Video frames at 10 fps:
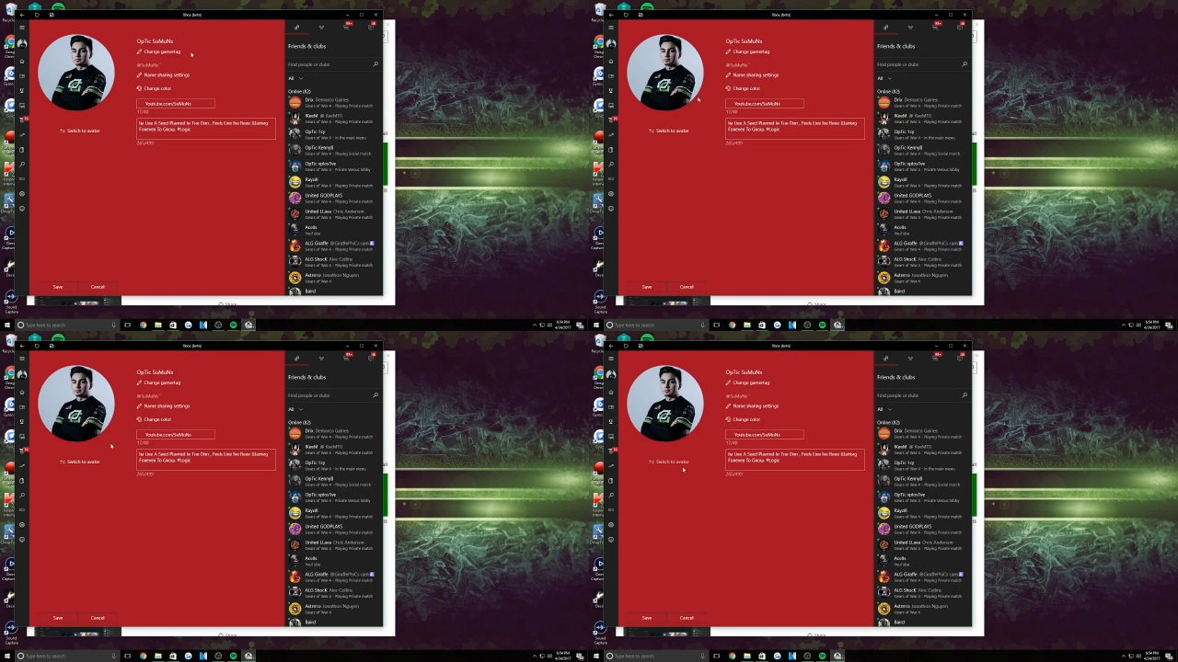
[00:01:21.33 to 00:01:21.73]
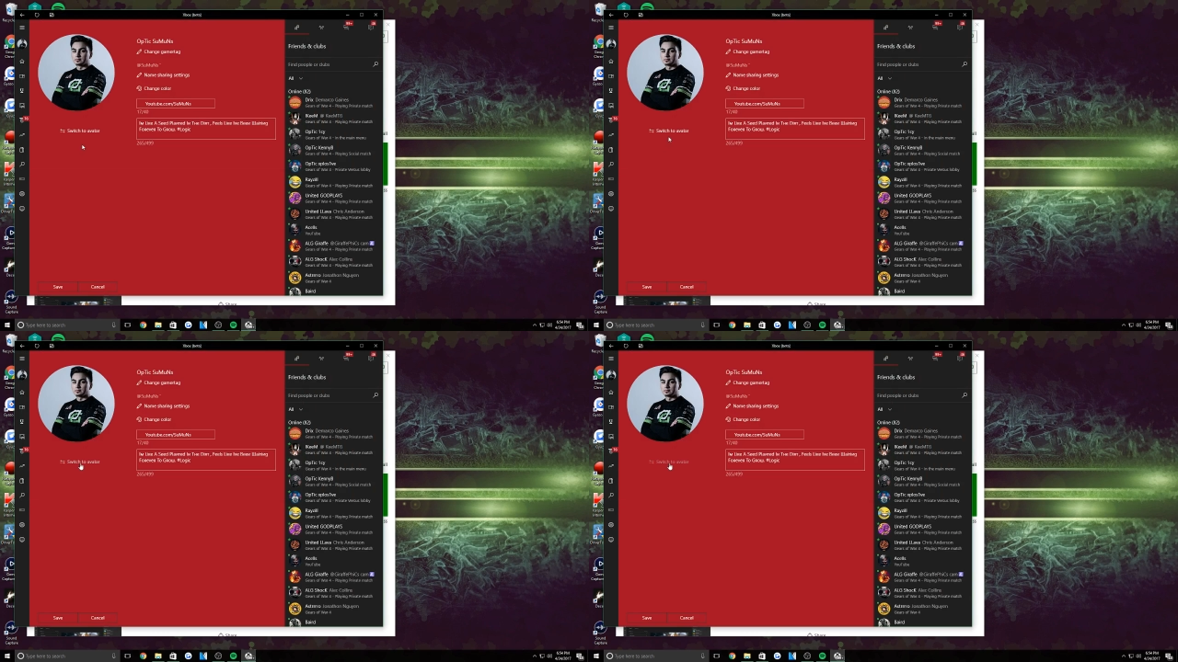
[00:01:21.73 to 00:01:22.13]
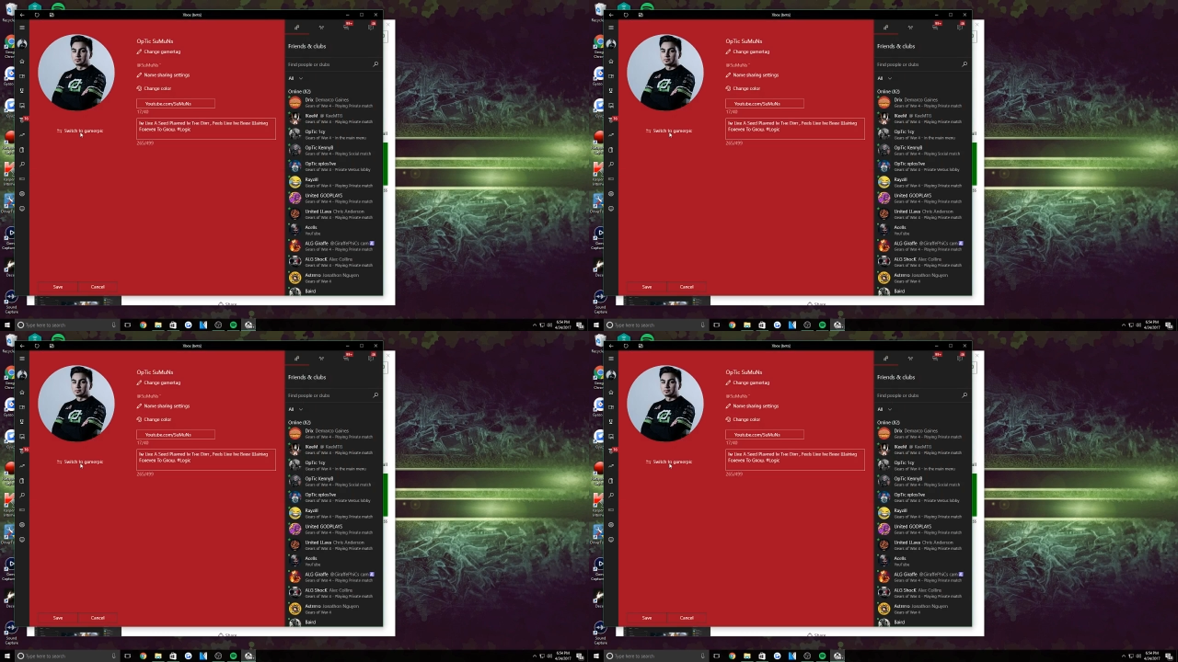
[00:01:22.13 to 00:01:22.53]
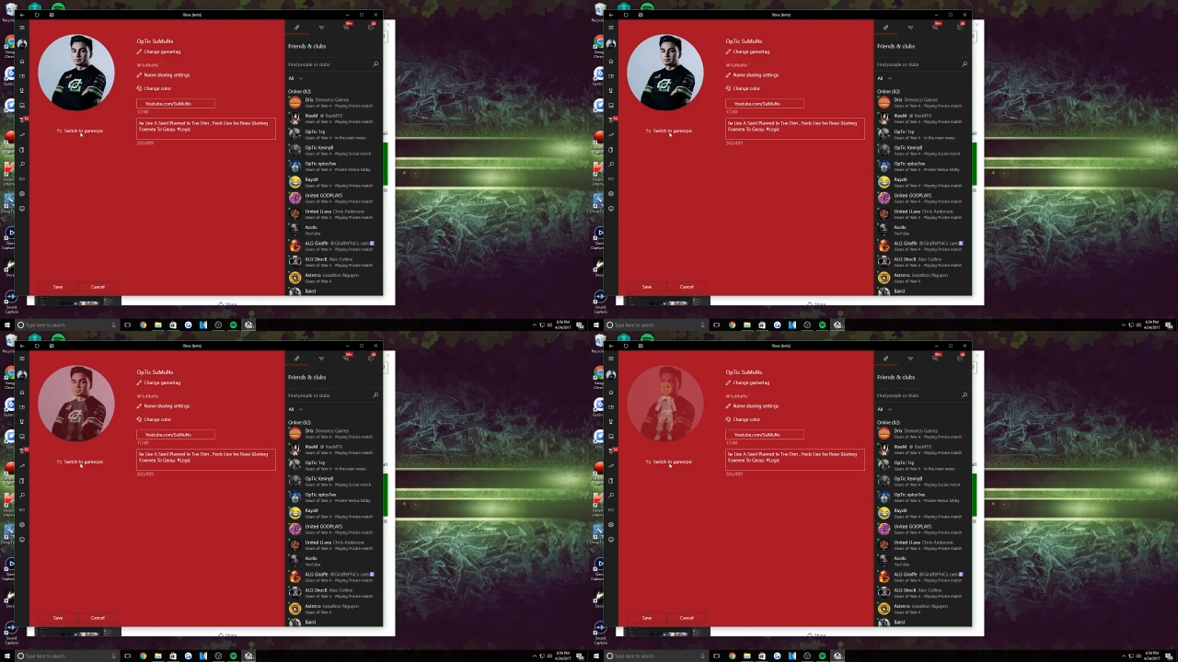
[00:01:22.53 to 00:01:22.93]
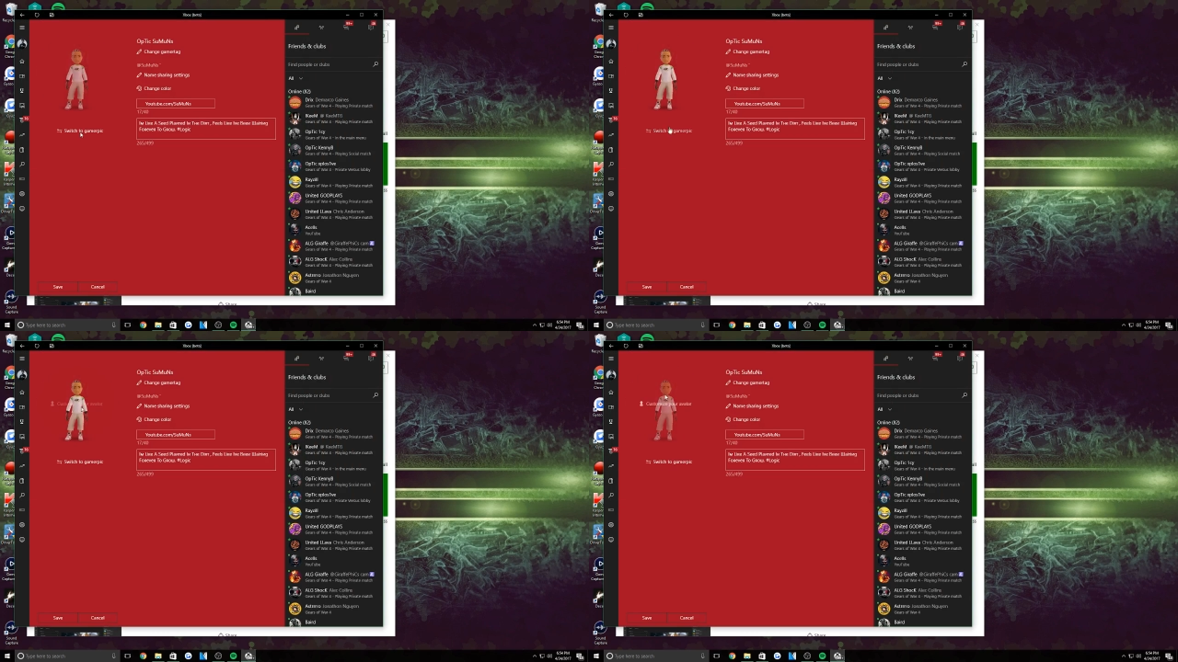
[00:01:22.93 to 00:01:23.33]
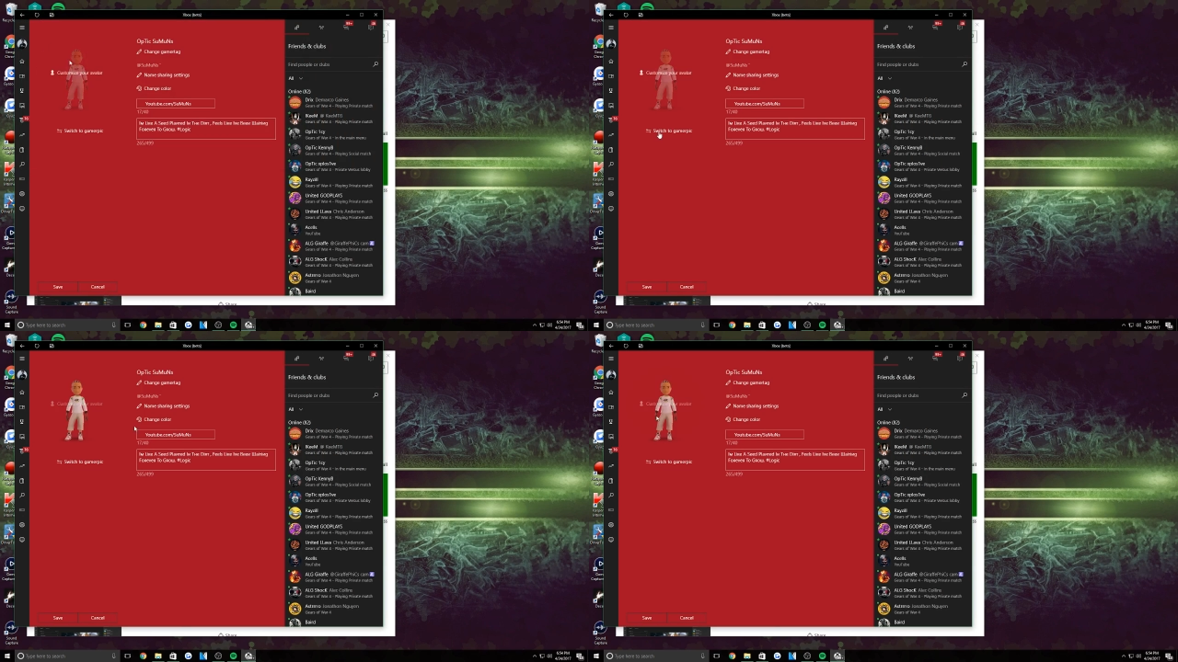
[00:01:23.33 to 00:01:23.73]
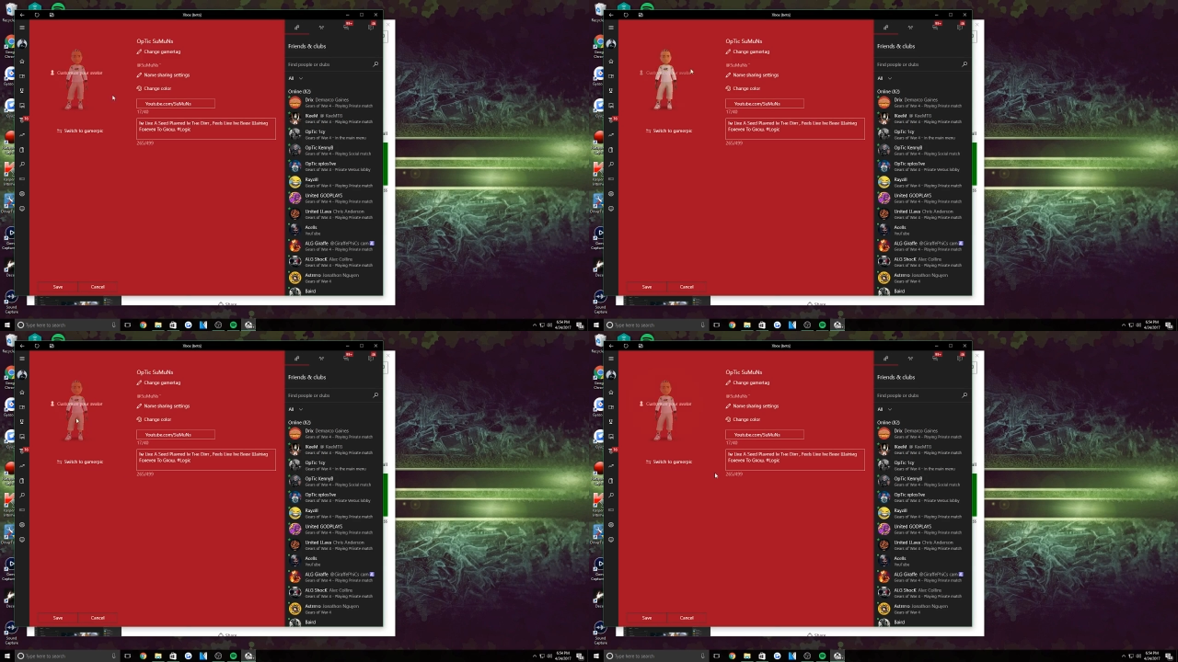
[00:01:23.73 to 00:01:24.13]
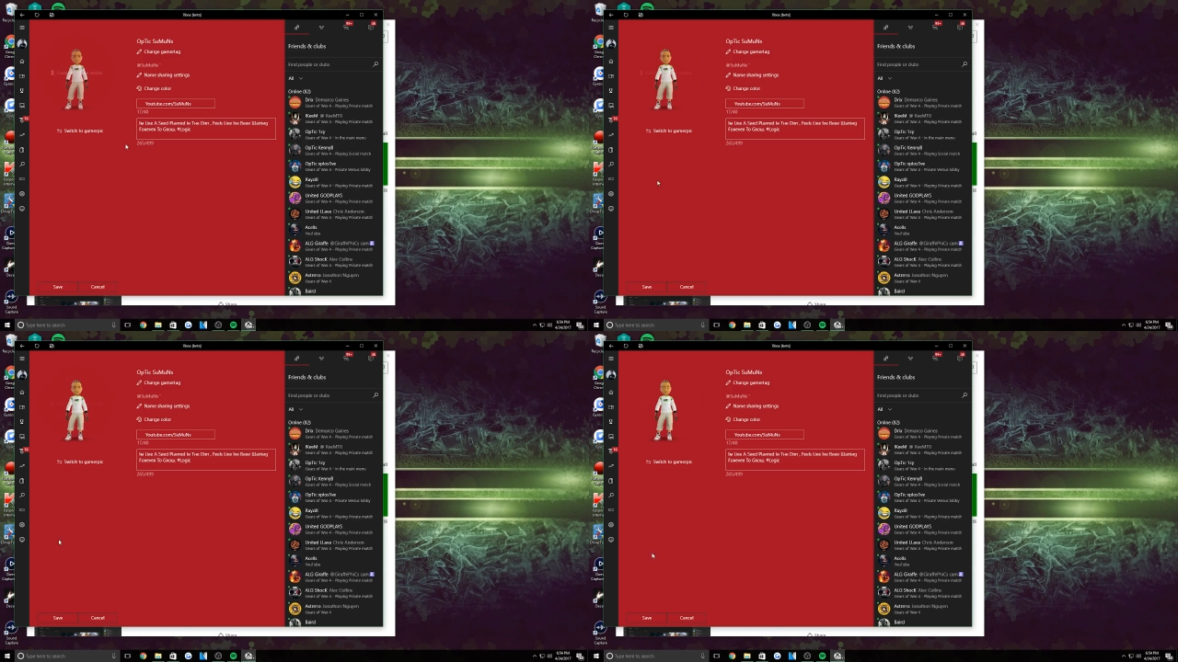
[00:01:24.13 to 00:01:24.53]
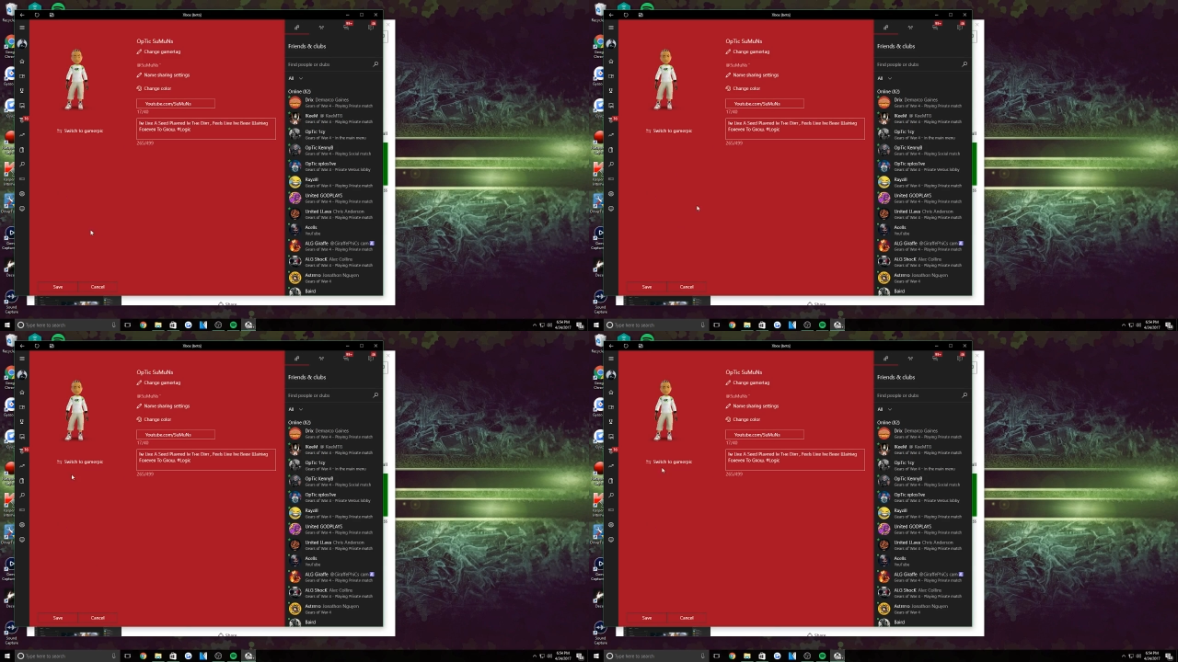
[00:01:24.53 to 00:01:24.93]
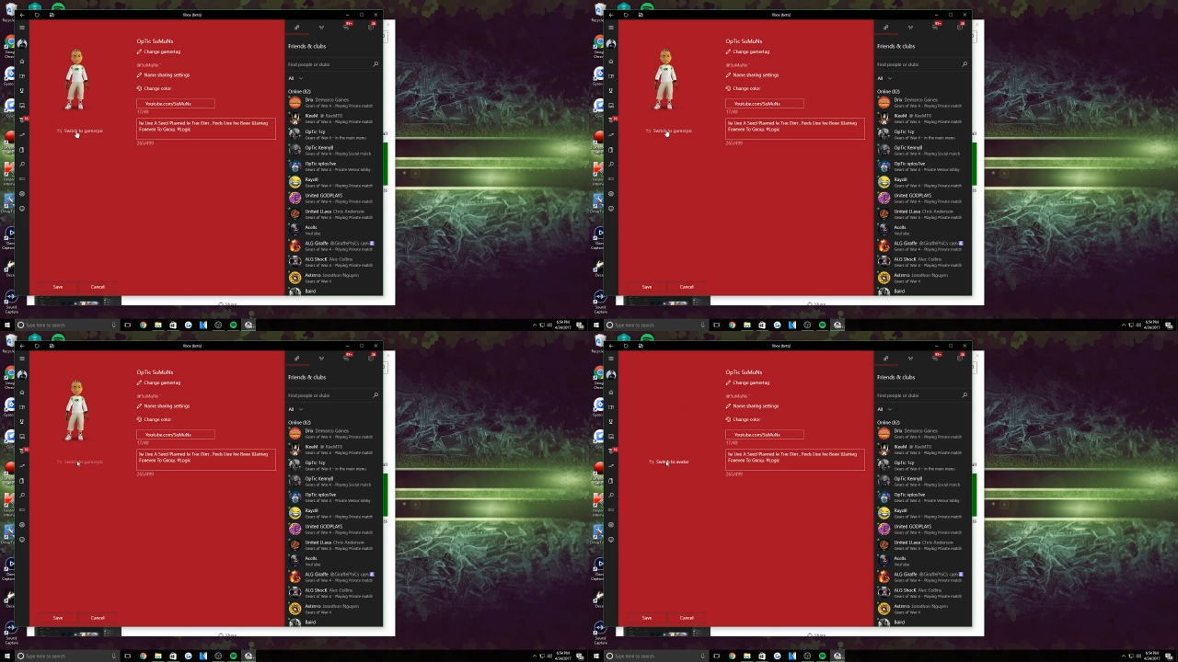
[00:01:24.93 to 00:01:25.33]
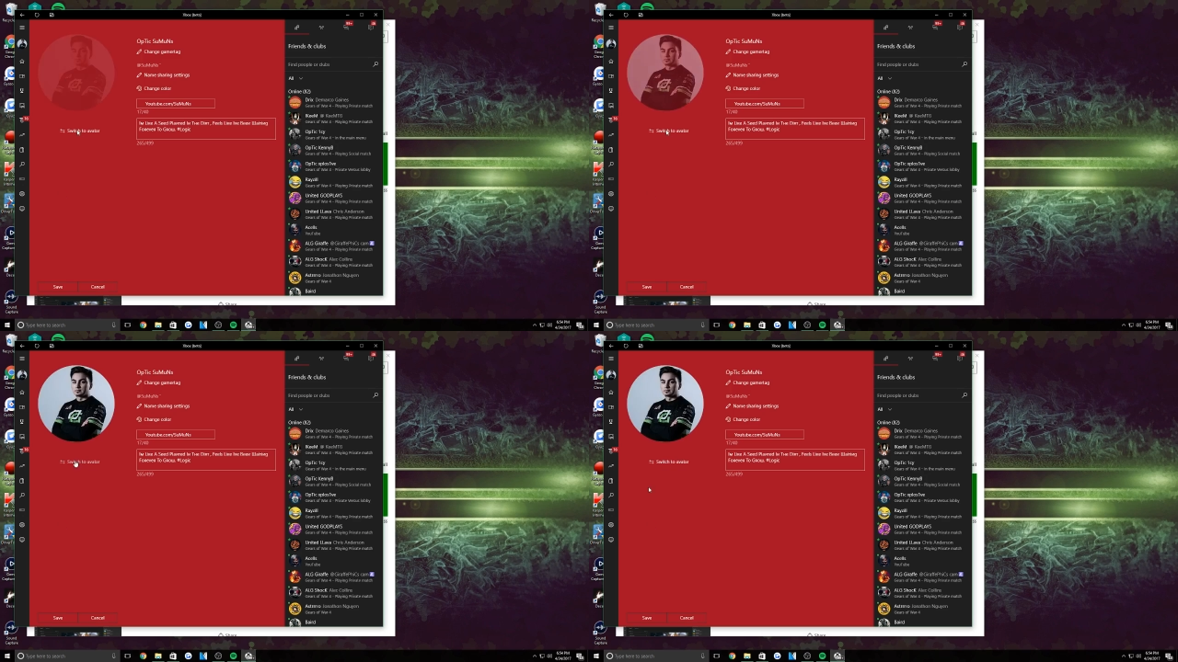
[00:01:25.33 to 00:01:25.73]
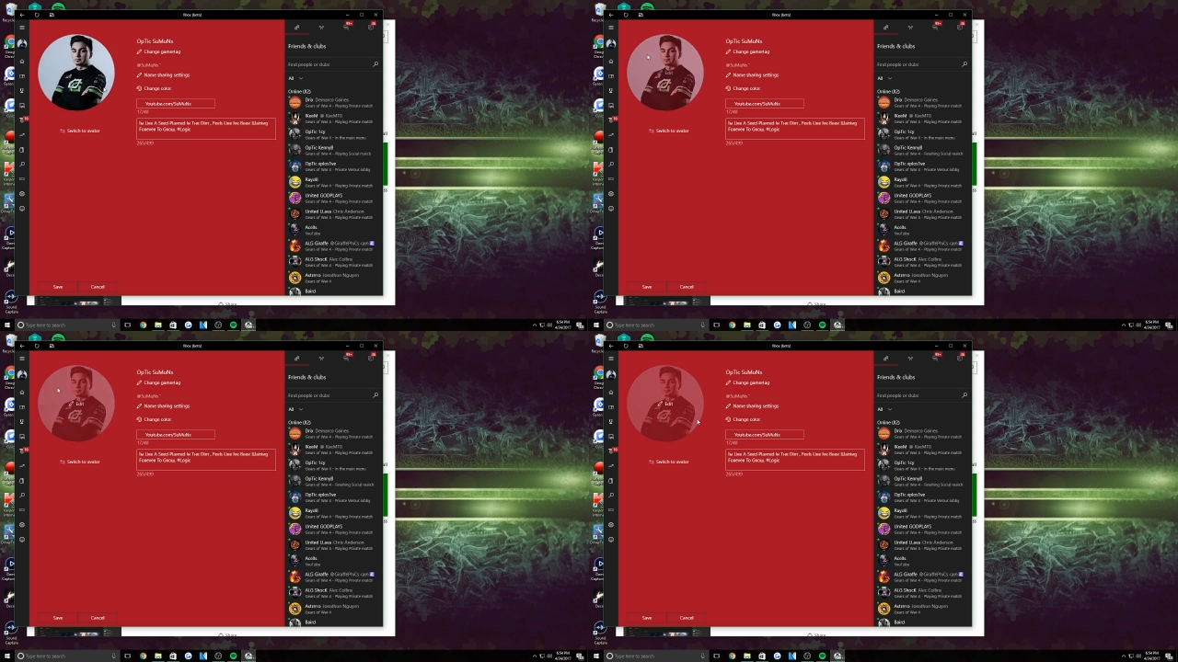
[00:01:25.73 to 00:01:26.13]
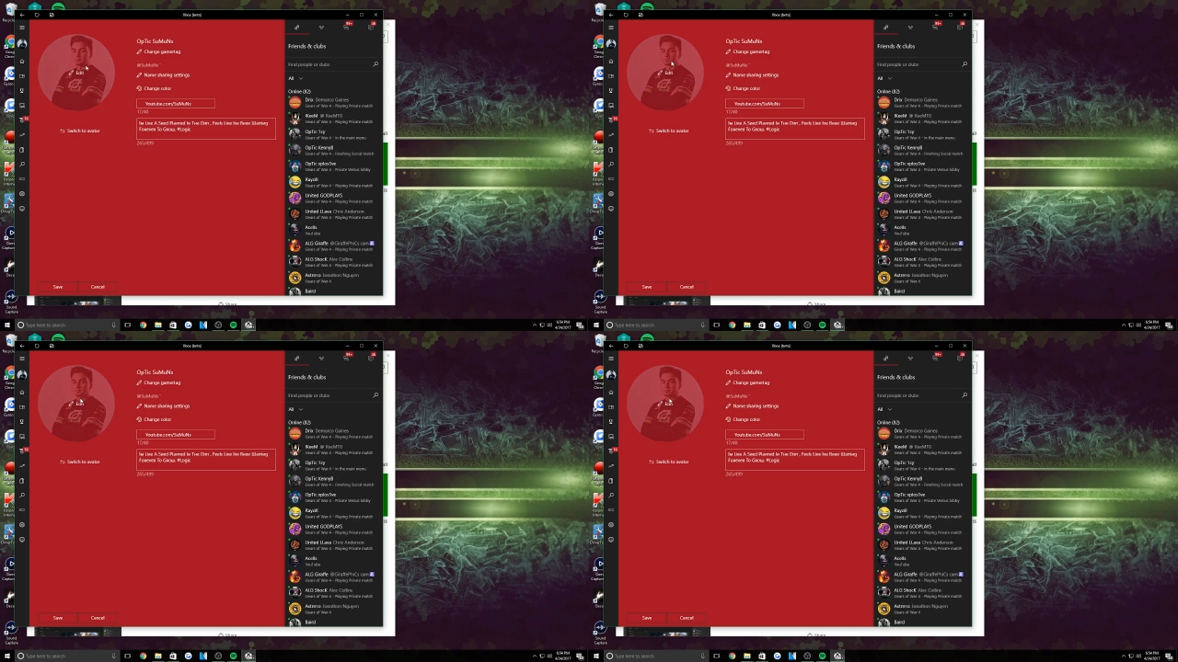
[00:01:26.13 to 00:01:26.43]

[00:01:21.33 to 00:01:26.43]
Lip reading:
[unreadable: no face in view]